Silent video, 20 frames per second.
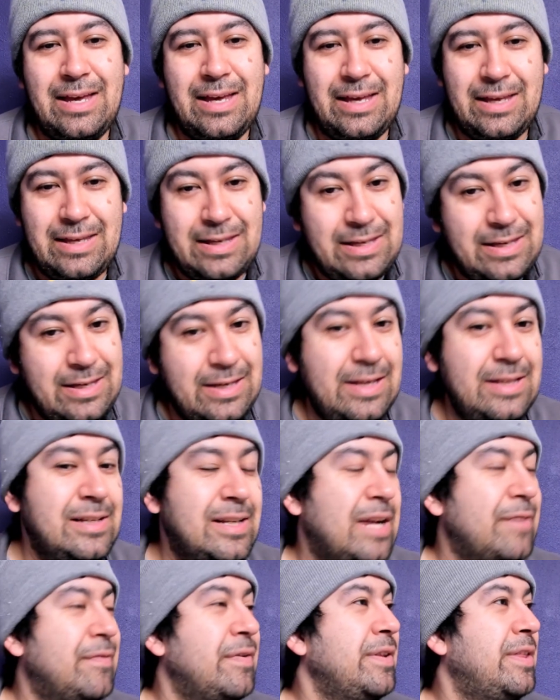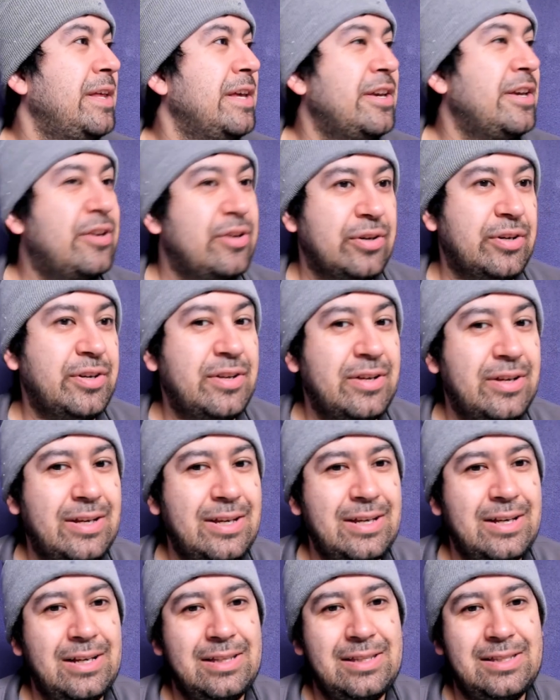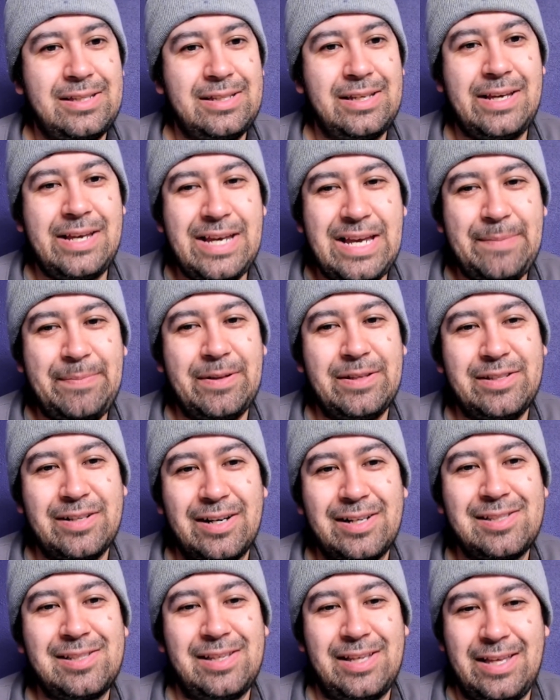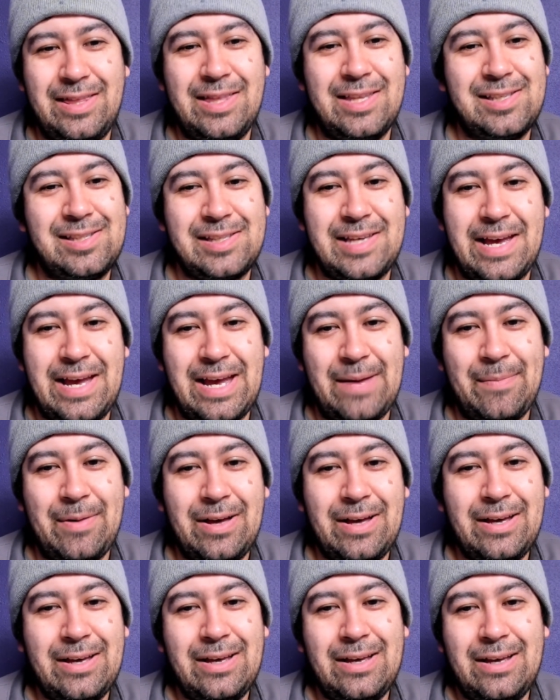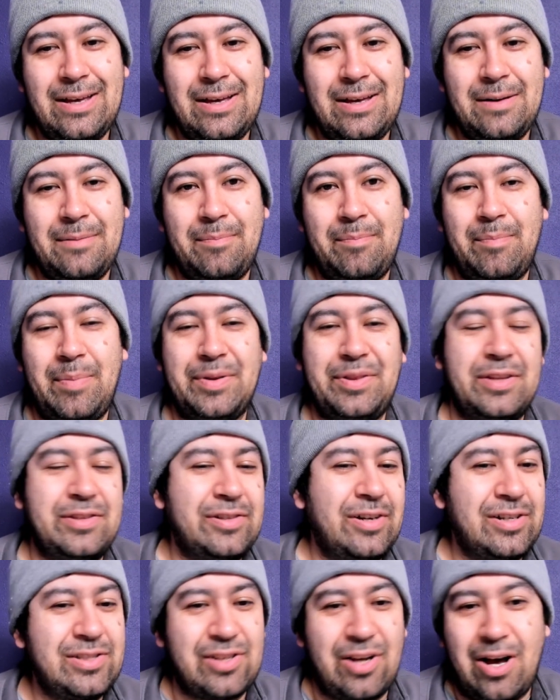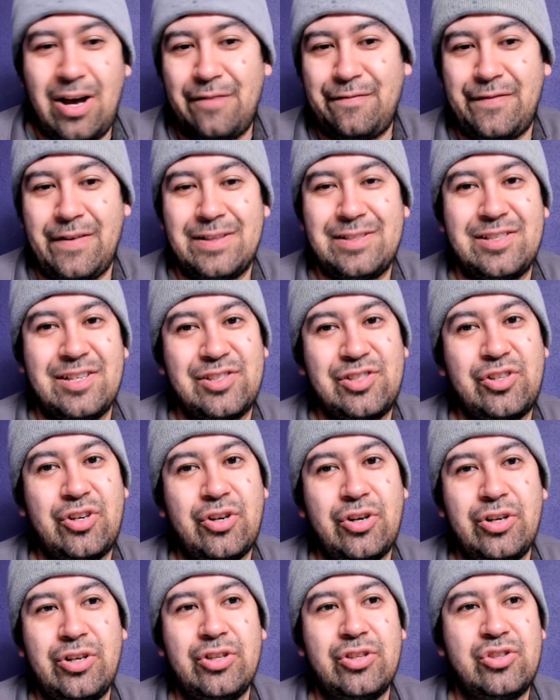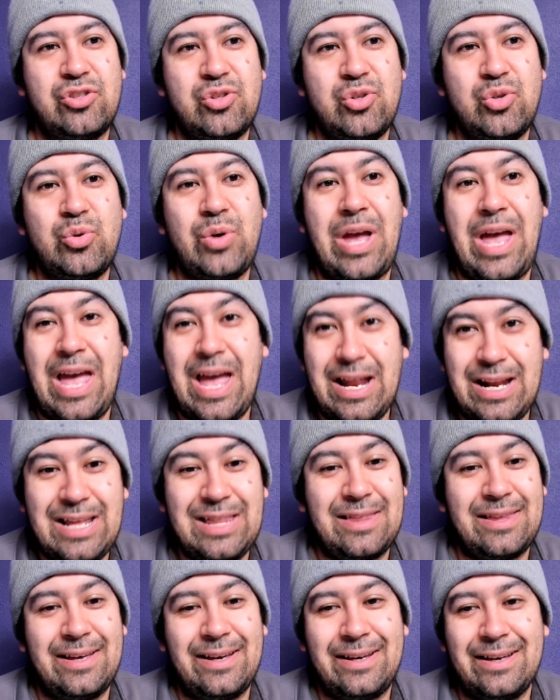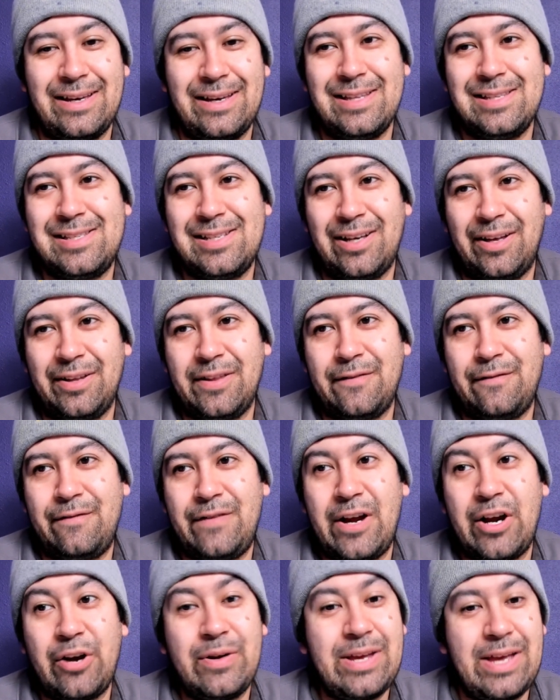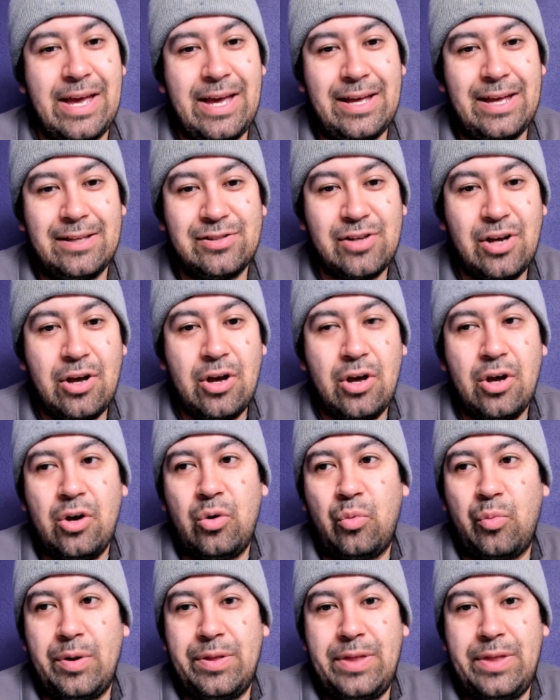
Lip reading: He did everything he could to keep the Ducks in this game, but the Ducks' offense just couldn't do anything until the very end when they